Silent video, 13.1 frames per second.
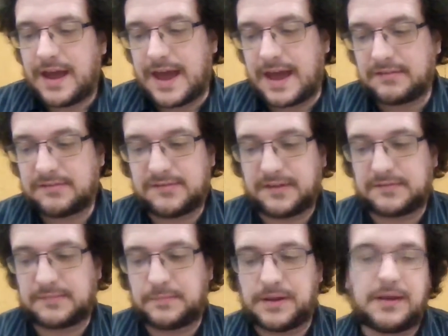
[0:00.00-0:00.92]
at
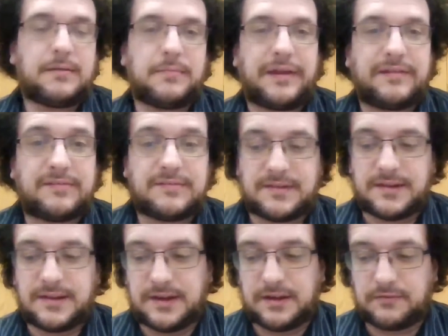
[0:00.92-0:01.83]
6 p.m. It's
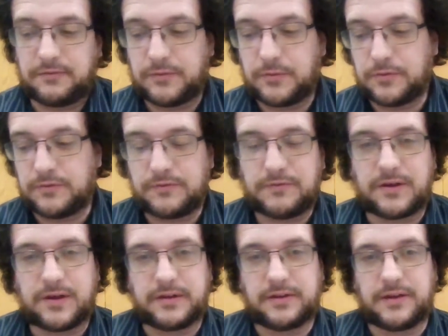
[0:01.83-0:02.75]
Teen Food
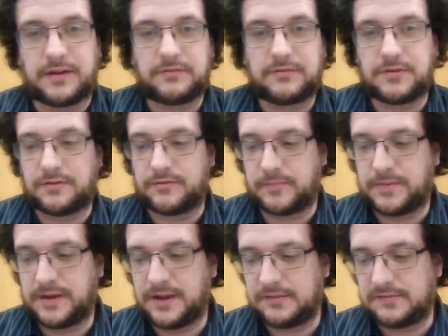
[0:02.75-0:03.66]
Fun Leftover
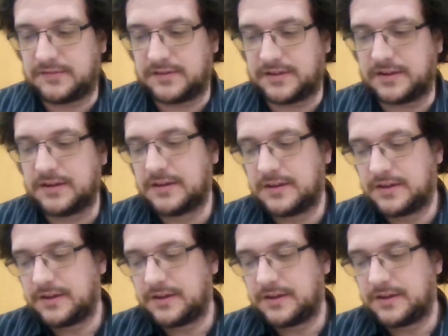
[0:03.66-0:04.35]
Pizza.